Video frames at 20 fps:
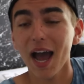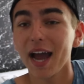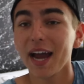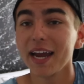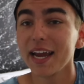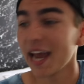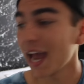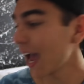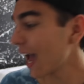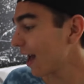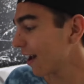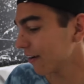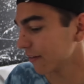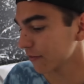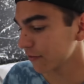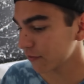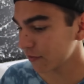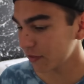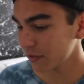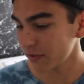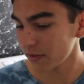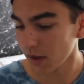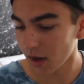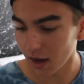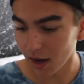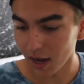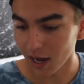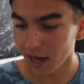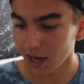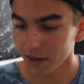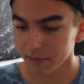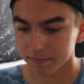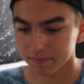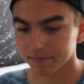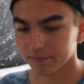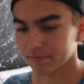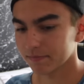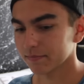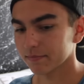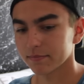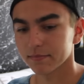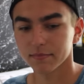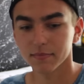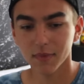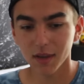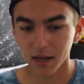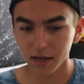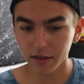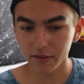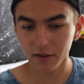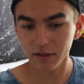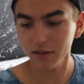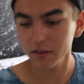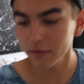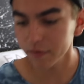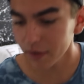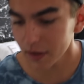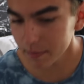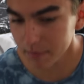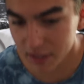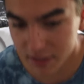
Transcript: I have, anything to defend